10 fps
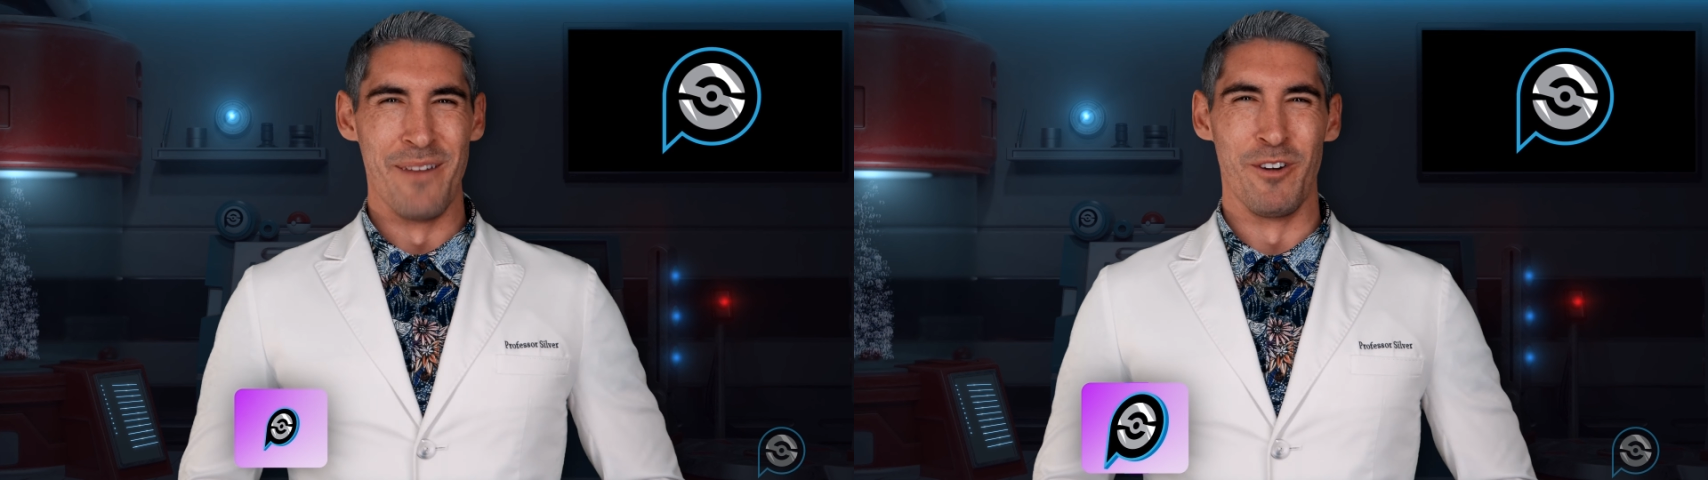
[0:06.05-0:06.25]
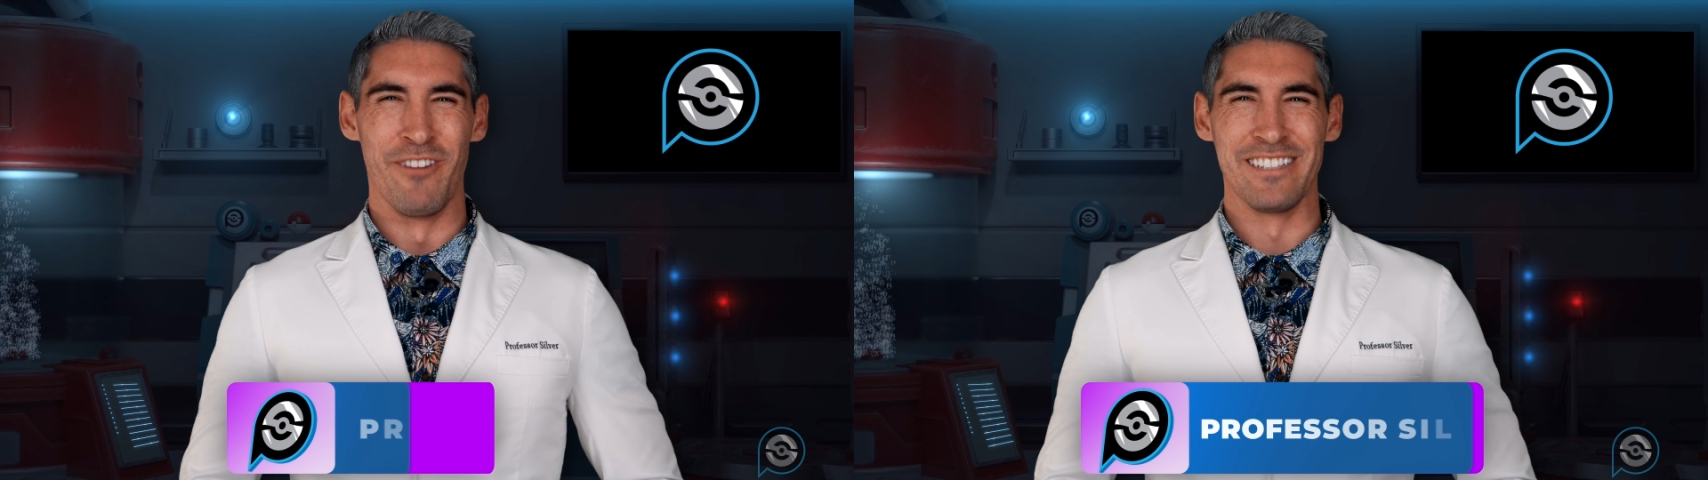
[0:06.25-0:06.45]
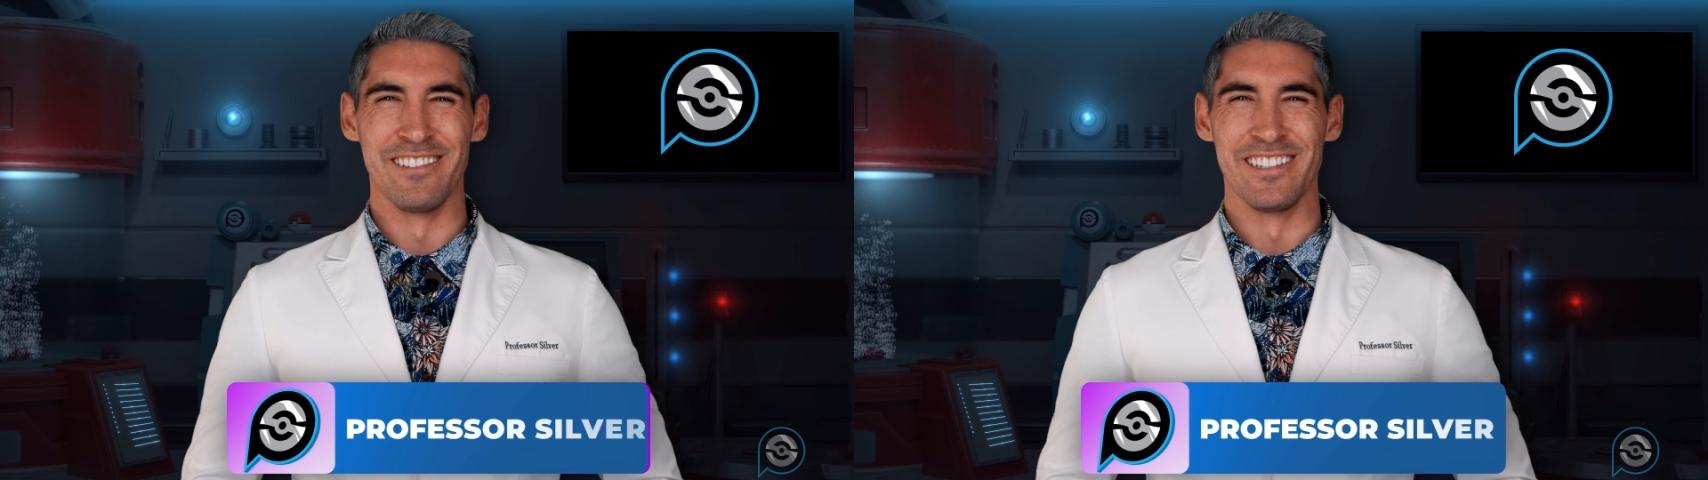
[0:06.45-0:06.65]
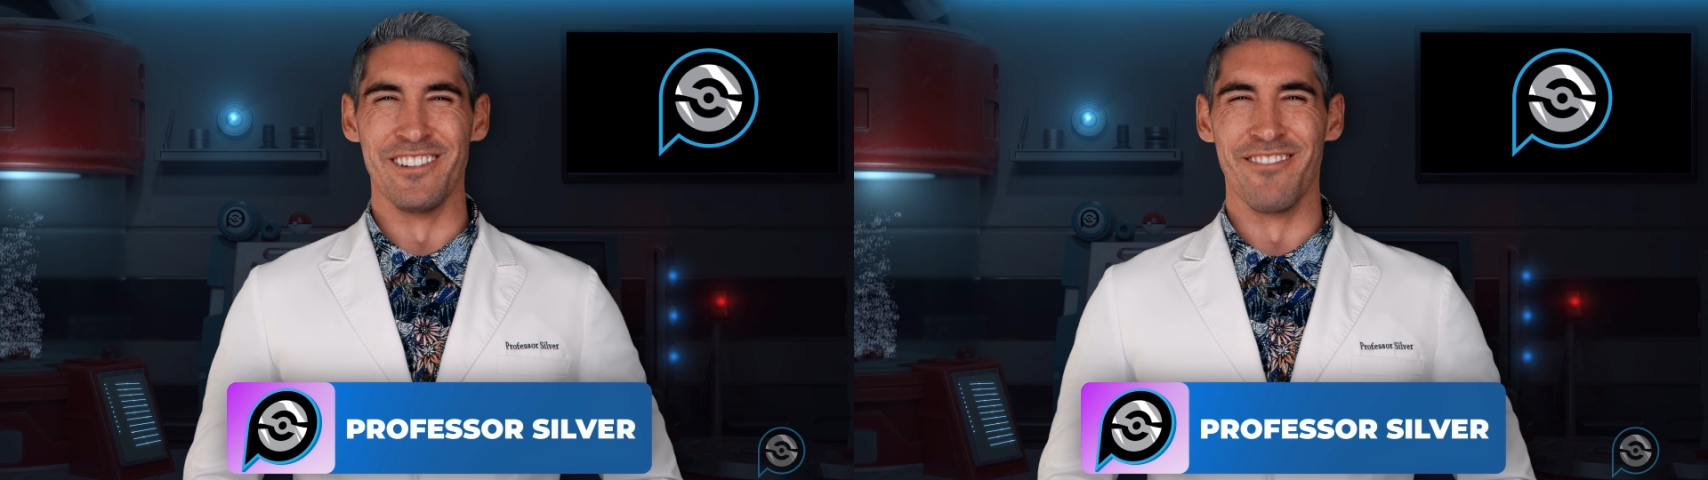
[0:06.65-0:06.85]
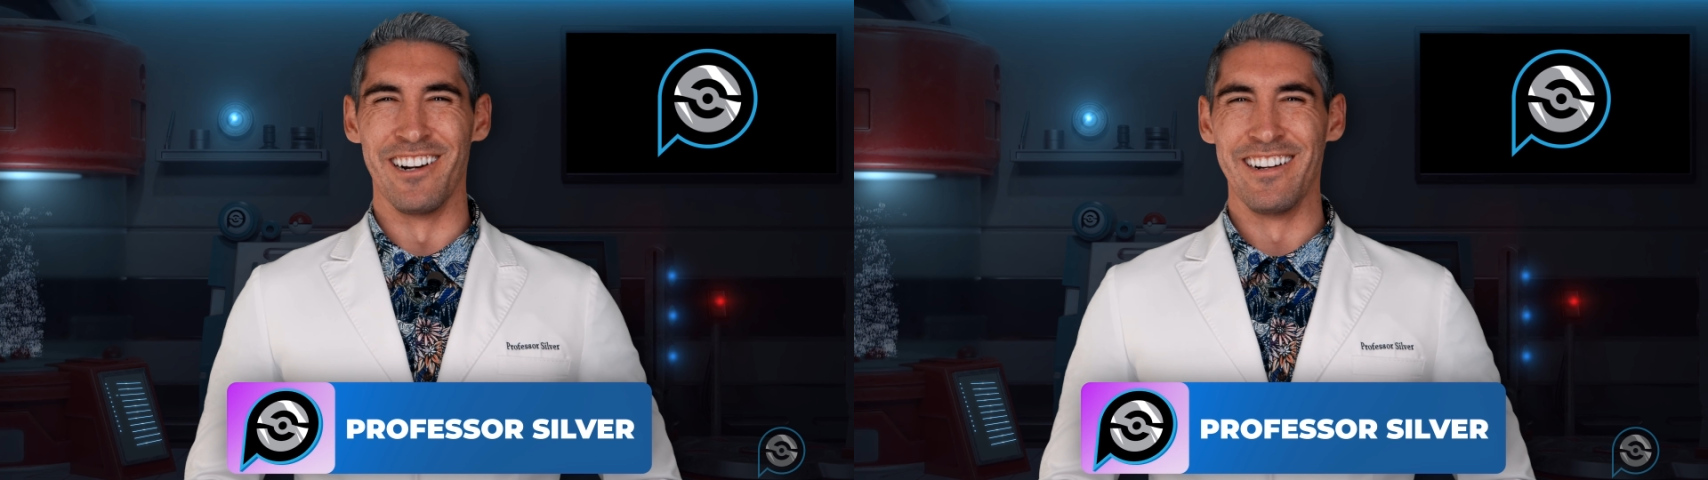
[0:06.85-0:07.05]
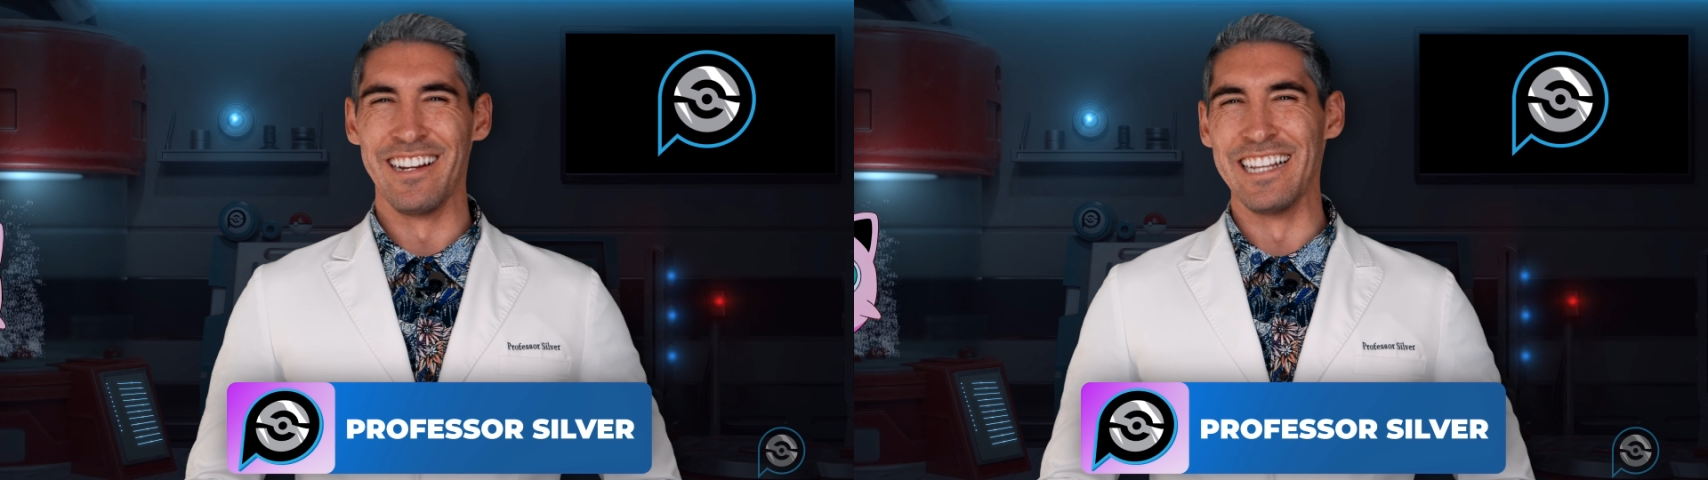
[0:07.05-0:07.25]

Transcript: I'm Professor Silver,